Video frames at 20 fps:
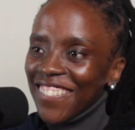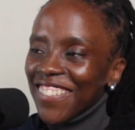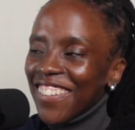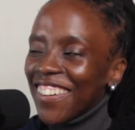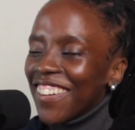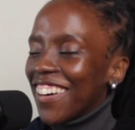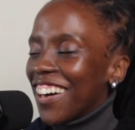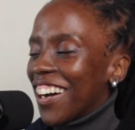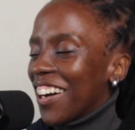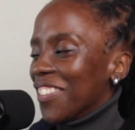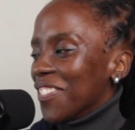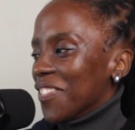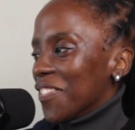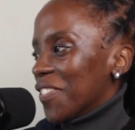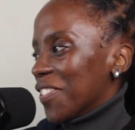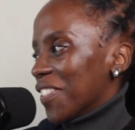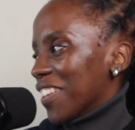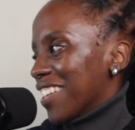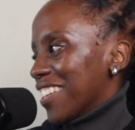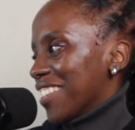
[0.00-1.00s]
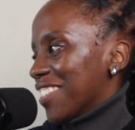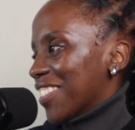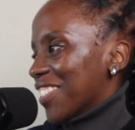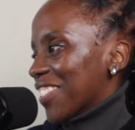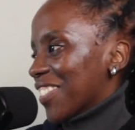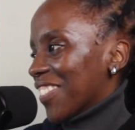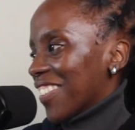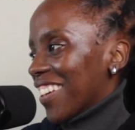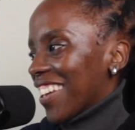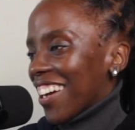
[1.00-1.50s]
Oh, I'm pretty
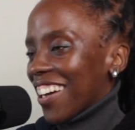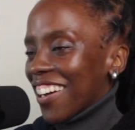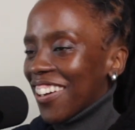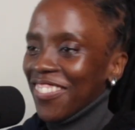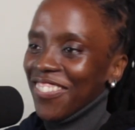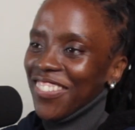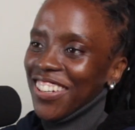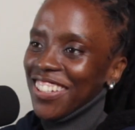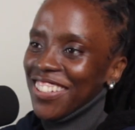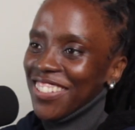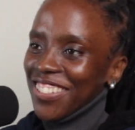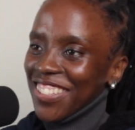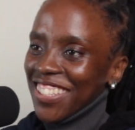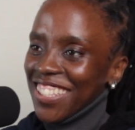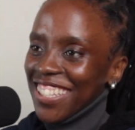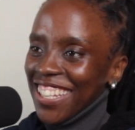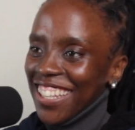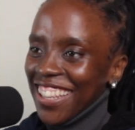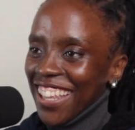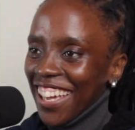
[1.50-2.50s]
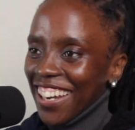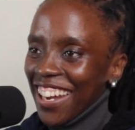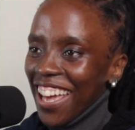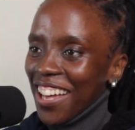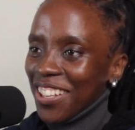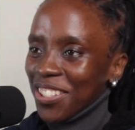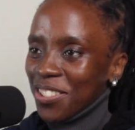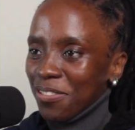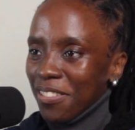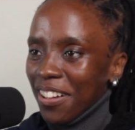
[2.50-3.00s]
sure, and I can't wait to see that
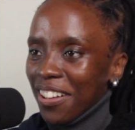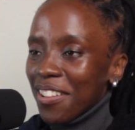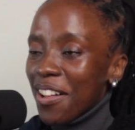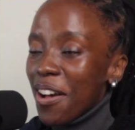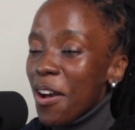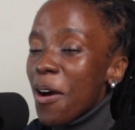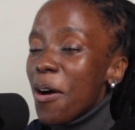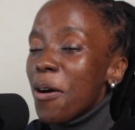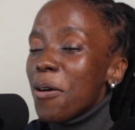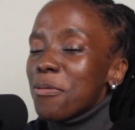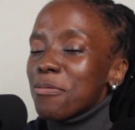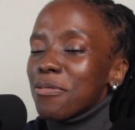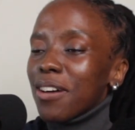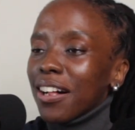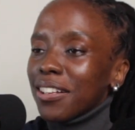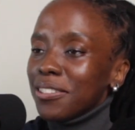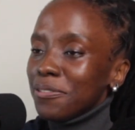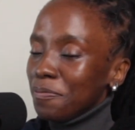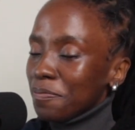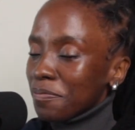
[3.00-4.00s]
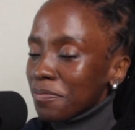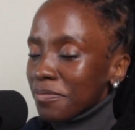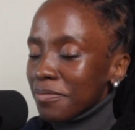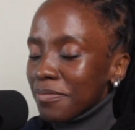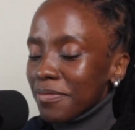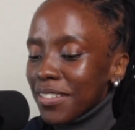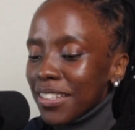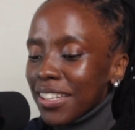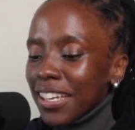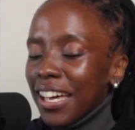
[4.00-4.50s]
as well. Well,
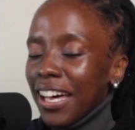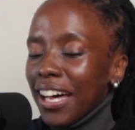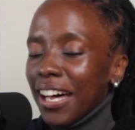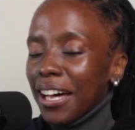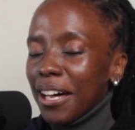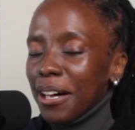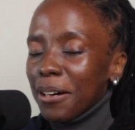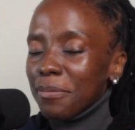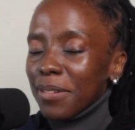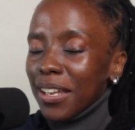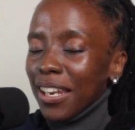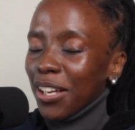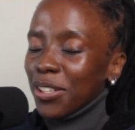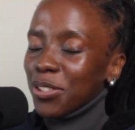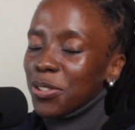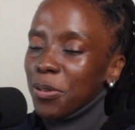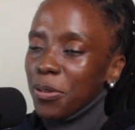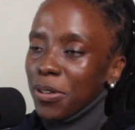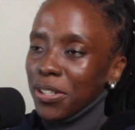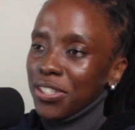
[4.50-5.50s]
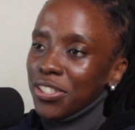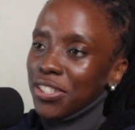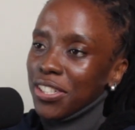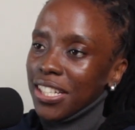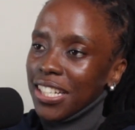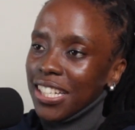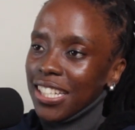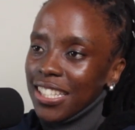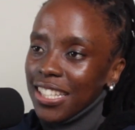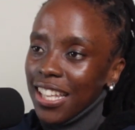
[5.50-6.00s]
my last
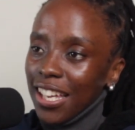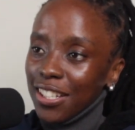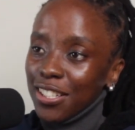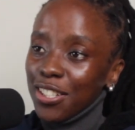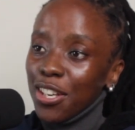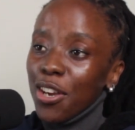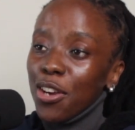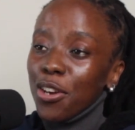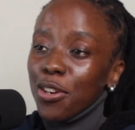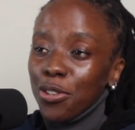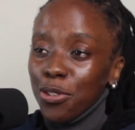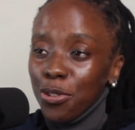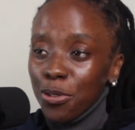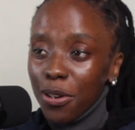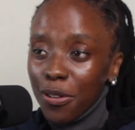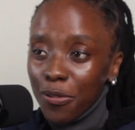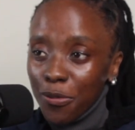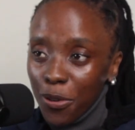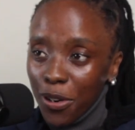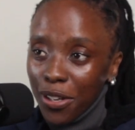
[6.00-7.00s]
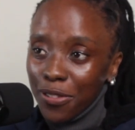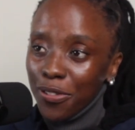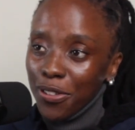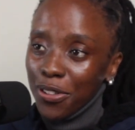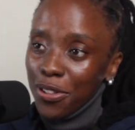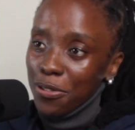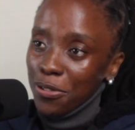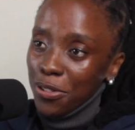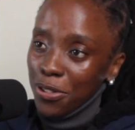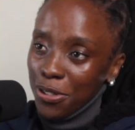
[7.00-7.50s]
question is that you have worked for
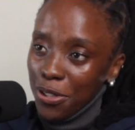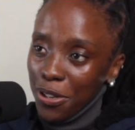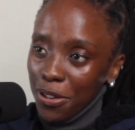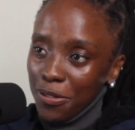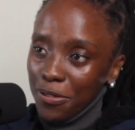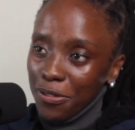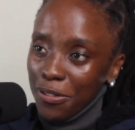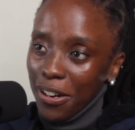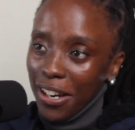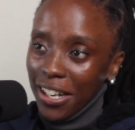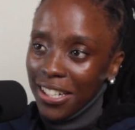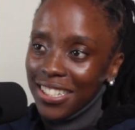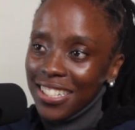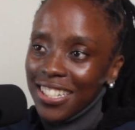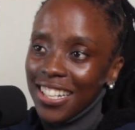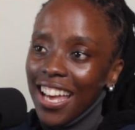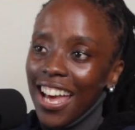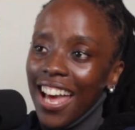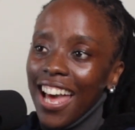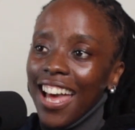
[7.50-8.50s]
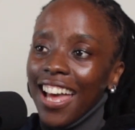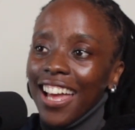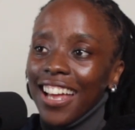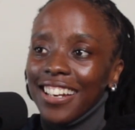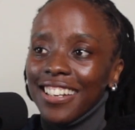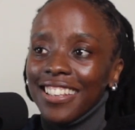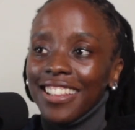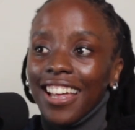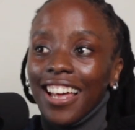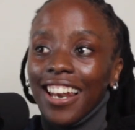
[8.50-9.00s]
the reserve, right?
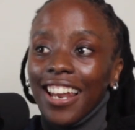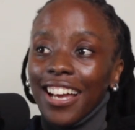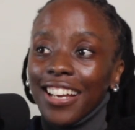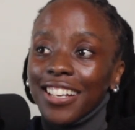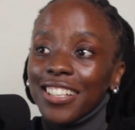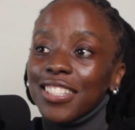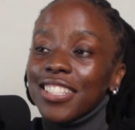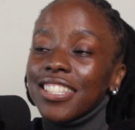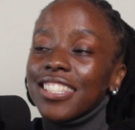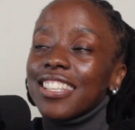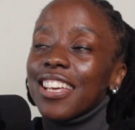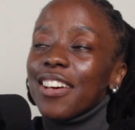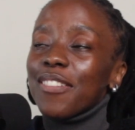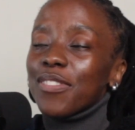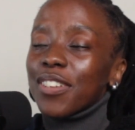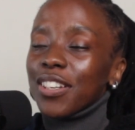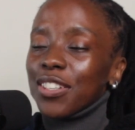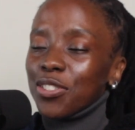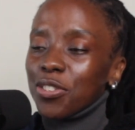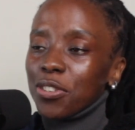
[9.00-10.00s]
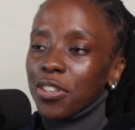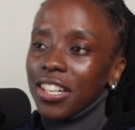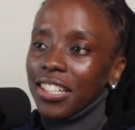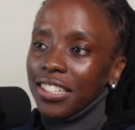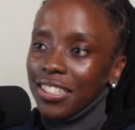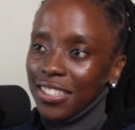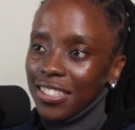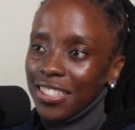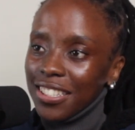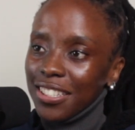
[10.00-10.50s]
And there are like 7
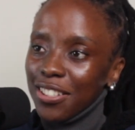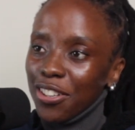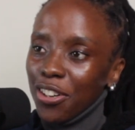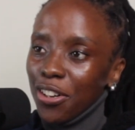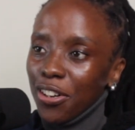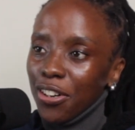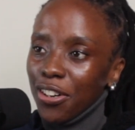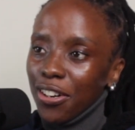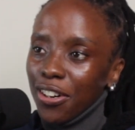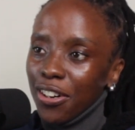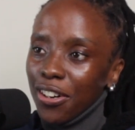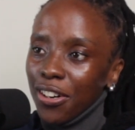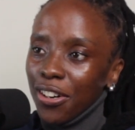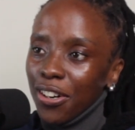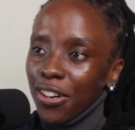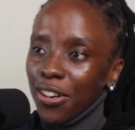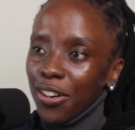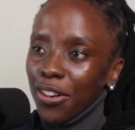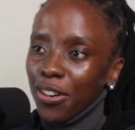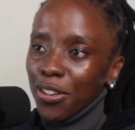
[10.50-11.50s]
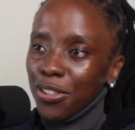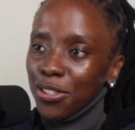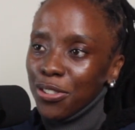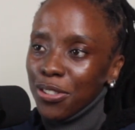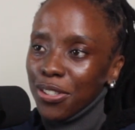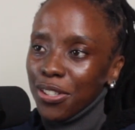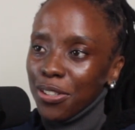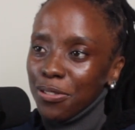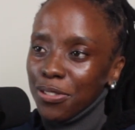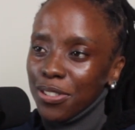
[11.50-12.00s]
trails
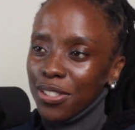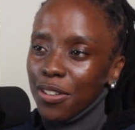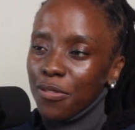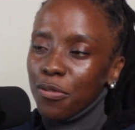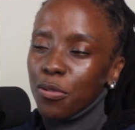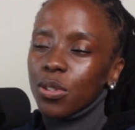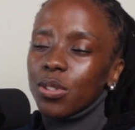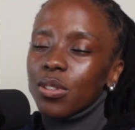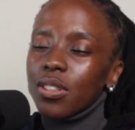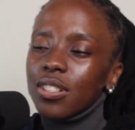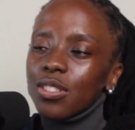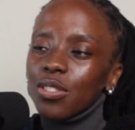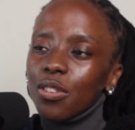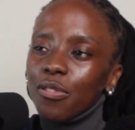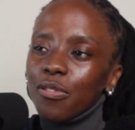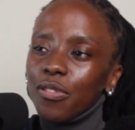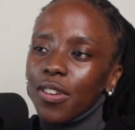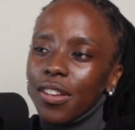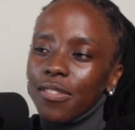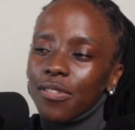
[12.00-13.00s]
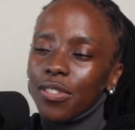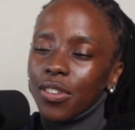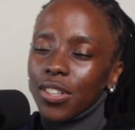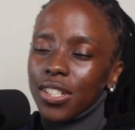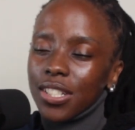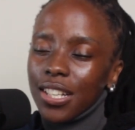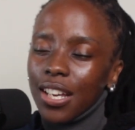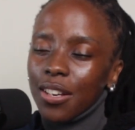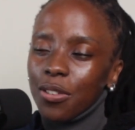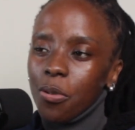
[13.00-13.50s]
onto the reserve. Which one is your
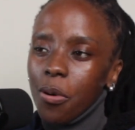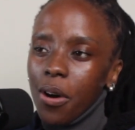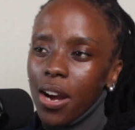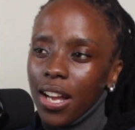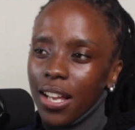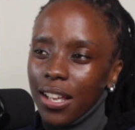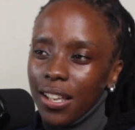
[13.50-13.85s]
favorite and why?